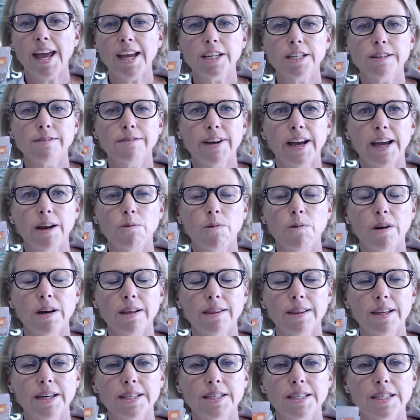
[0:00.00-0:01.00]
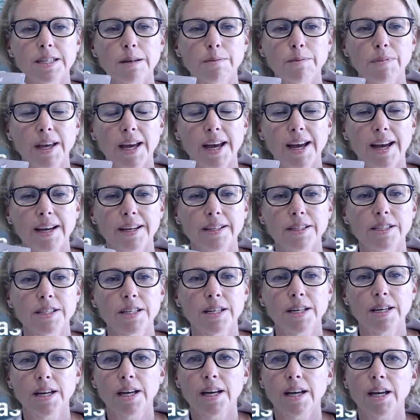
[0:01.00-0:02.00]
activate one of these SIM cards,
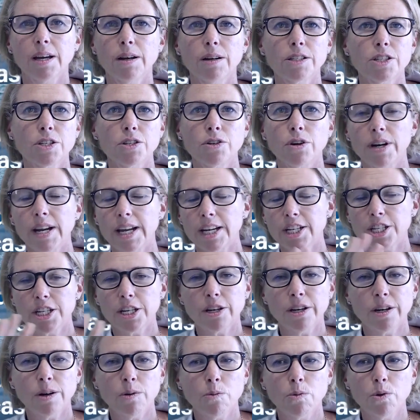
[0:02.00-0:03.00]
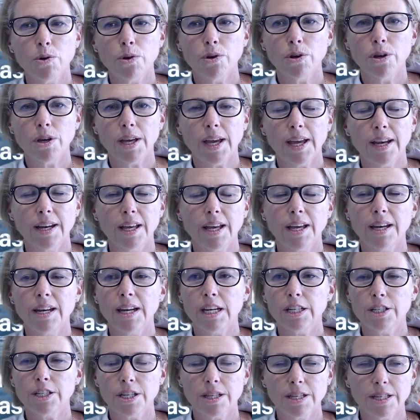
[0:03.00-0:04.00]
it's not actually going to work and
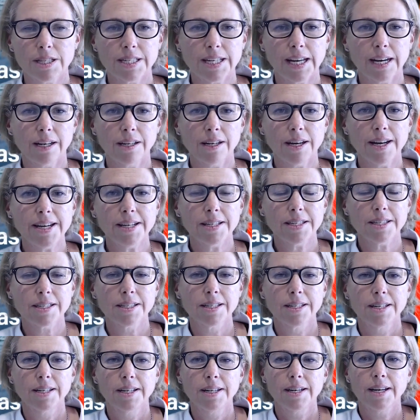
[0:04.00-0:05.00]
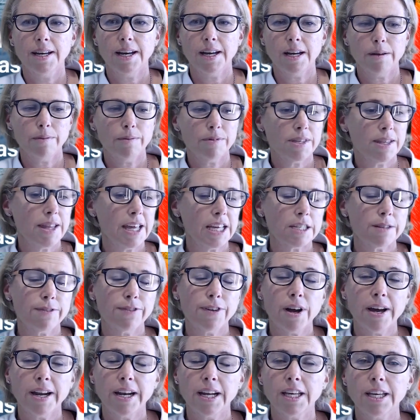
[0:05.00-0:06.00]
connect to the satellites. So that's
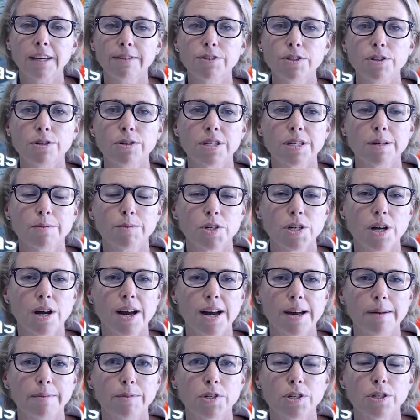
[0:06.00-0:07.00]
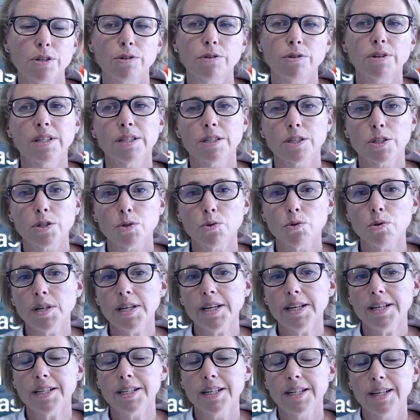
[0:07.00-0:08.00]
fine. It gives you some time to install
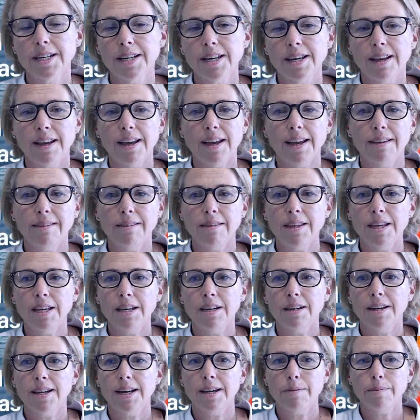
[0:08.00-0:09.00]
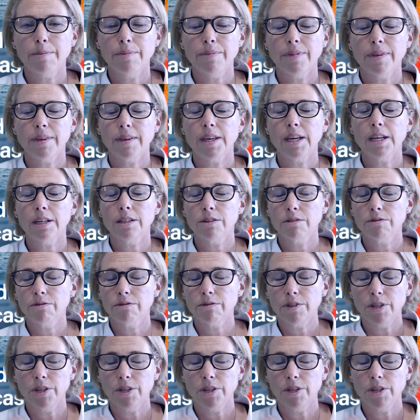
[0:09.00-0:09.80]
it and then get